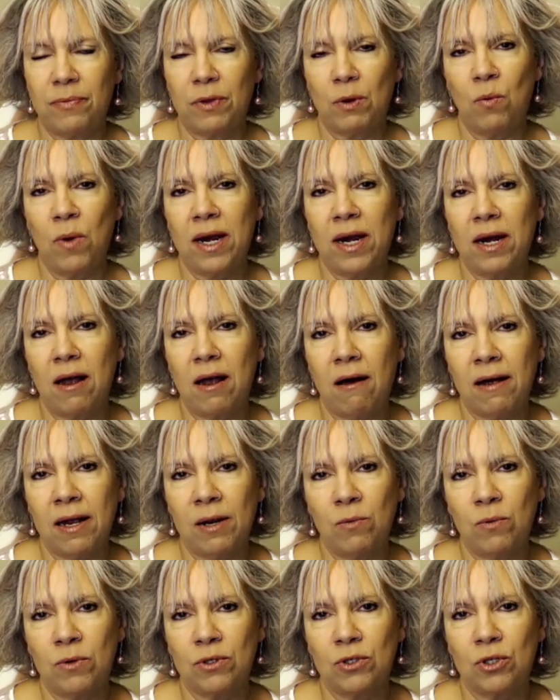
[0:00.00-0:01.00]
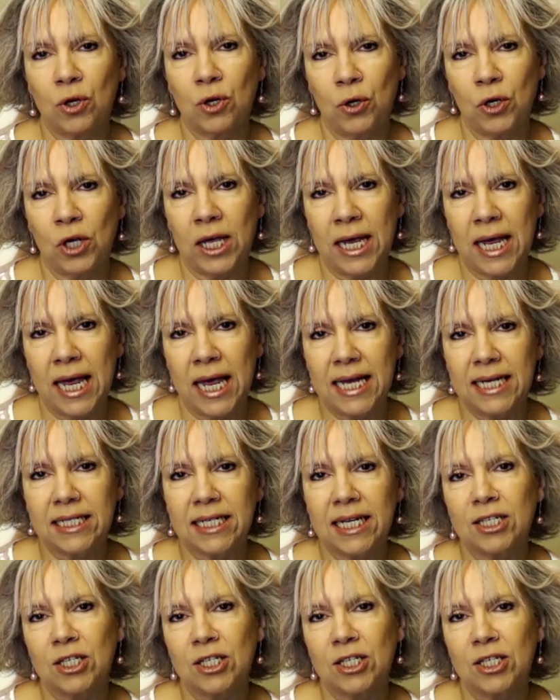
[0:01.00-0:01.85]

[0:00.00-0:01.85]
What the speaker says: when I was cooking it.